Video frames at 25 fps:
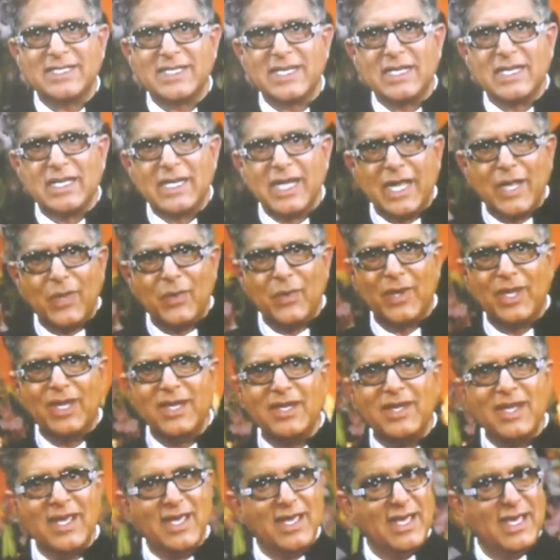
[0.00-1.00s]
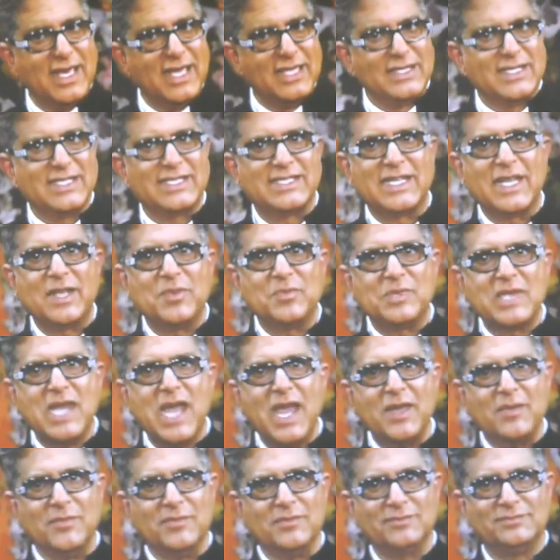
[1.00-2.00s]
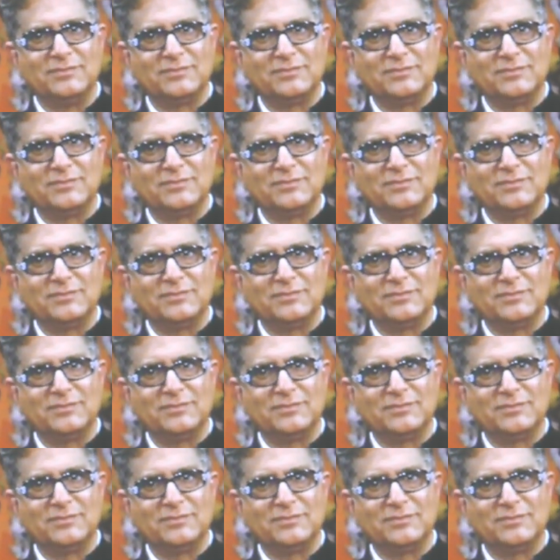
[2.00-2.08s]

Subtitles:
and liquid at the same time.